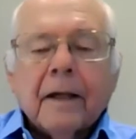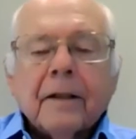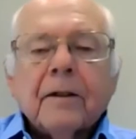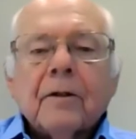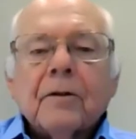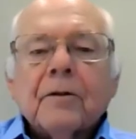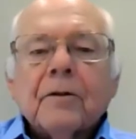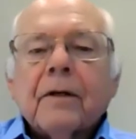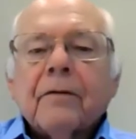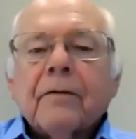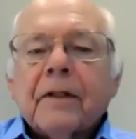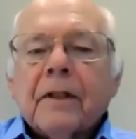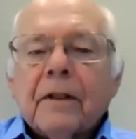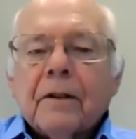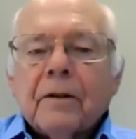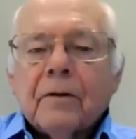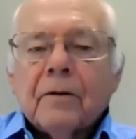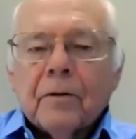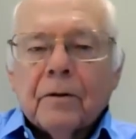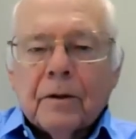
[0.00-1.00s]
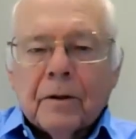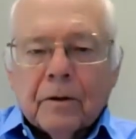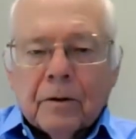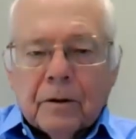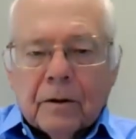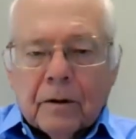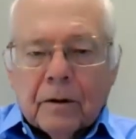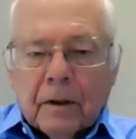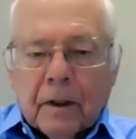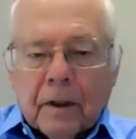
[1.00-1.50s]
and you're 72
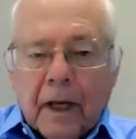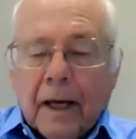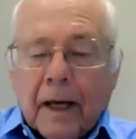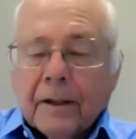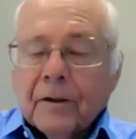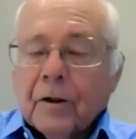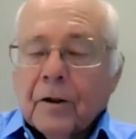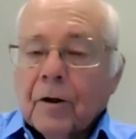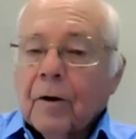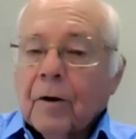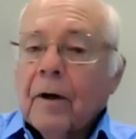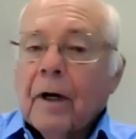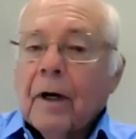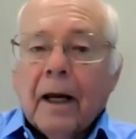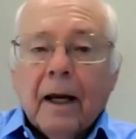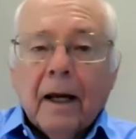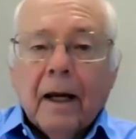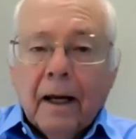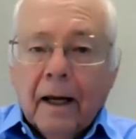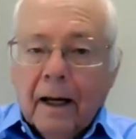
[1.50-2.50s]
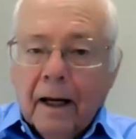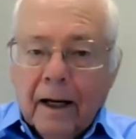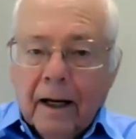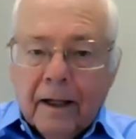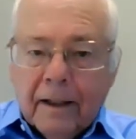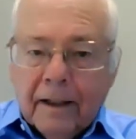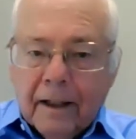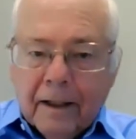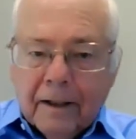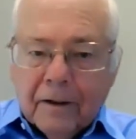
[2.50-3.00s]
years and you're
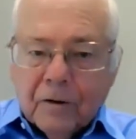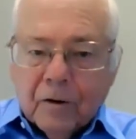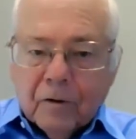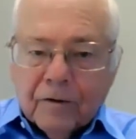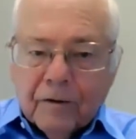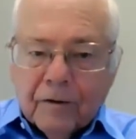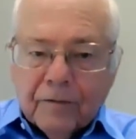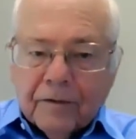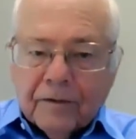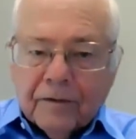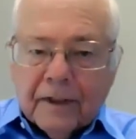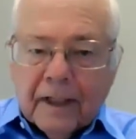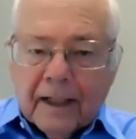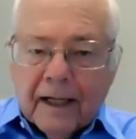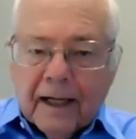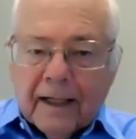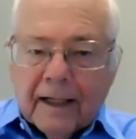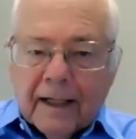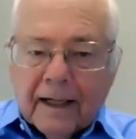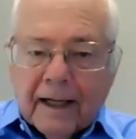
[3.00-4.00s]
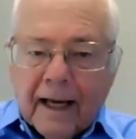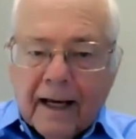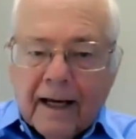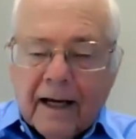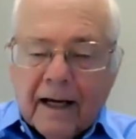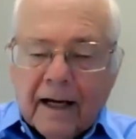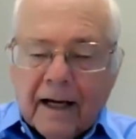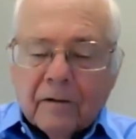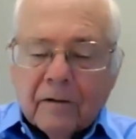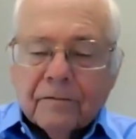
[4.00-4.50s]
any age over 59 and a
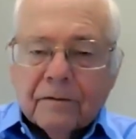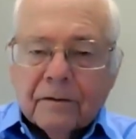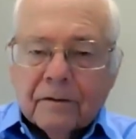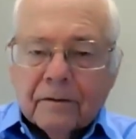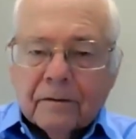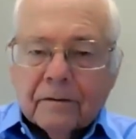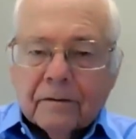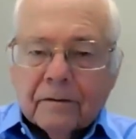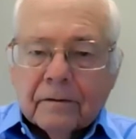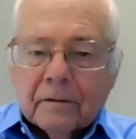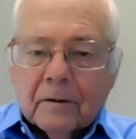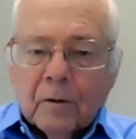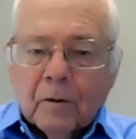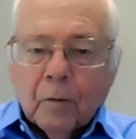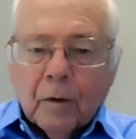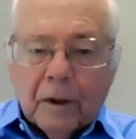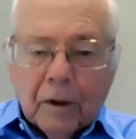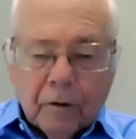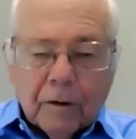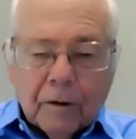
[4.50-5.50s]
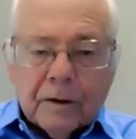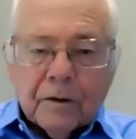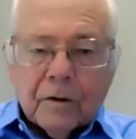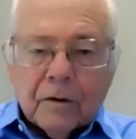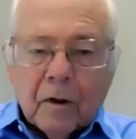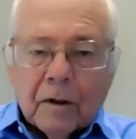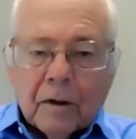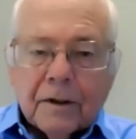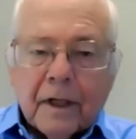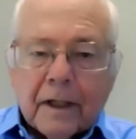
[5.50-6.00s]
half, when you can
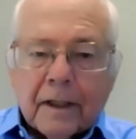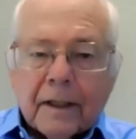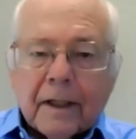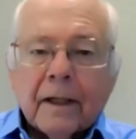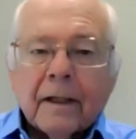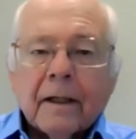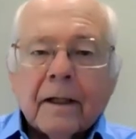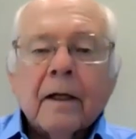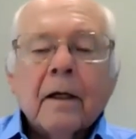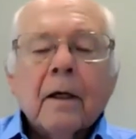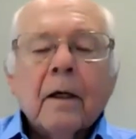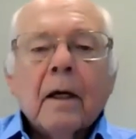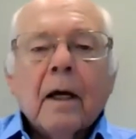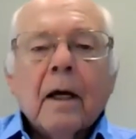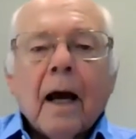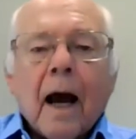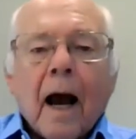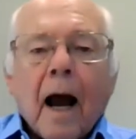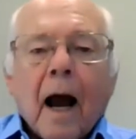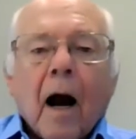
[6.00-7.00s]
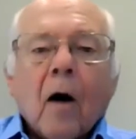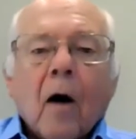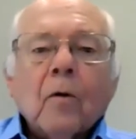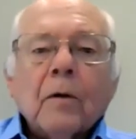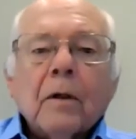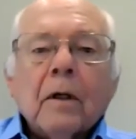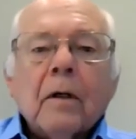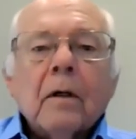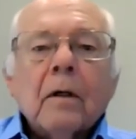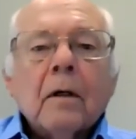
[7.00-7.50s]
start taking
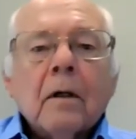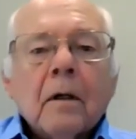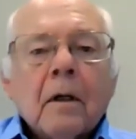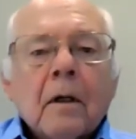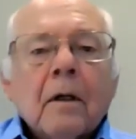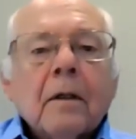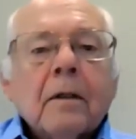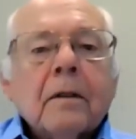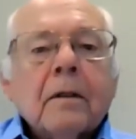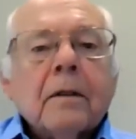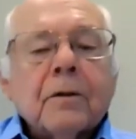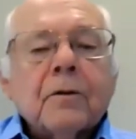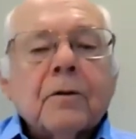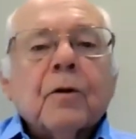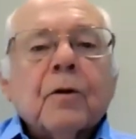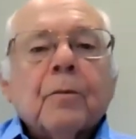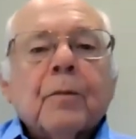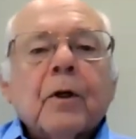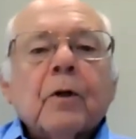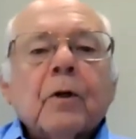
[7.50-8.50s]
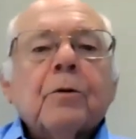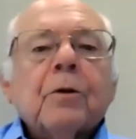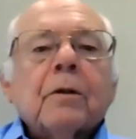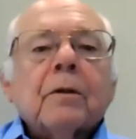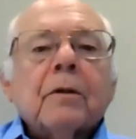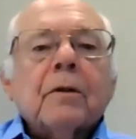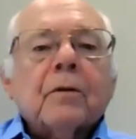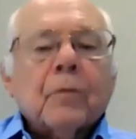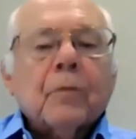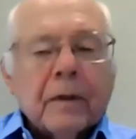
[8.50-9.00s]
out
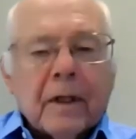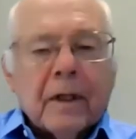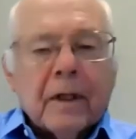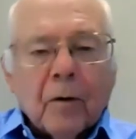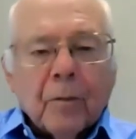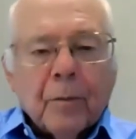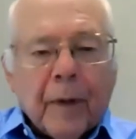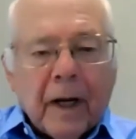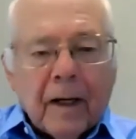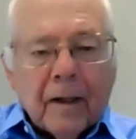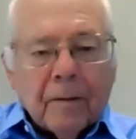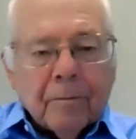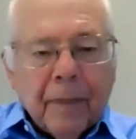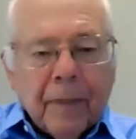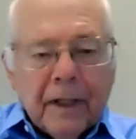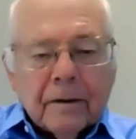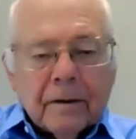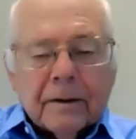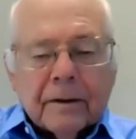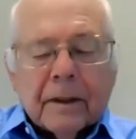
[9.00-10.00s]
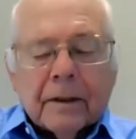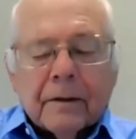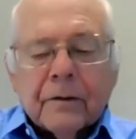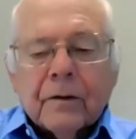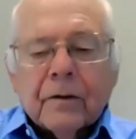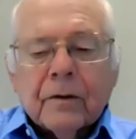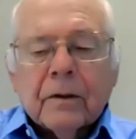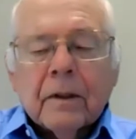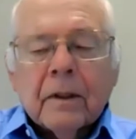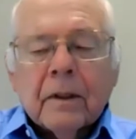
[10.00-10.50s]
distributions without paying
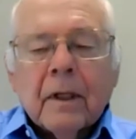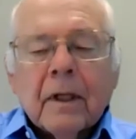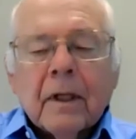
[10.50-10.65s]
penalties,